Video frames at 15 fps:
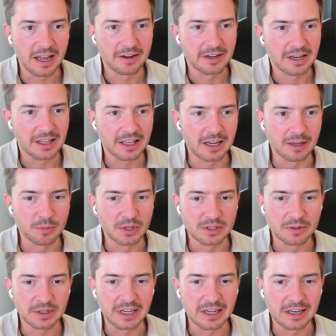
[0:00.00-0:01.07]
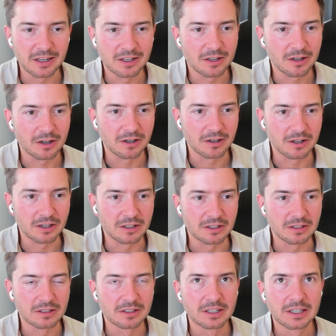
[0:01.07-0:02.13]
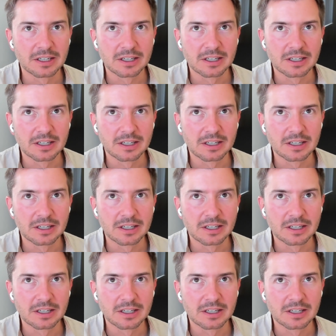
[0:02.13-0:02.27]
anything in between are all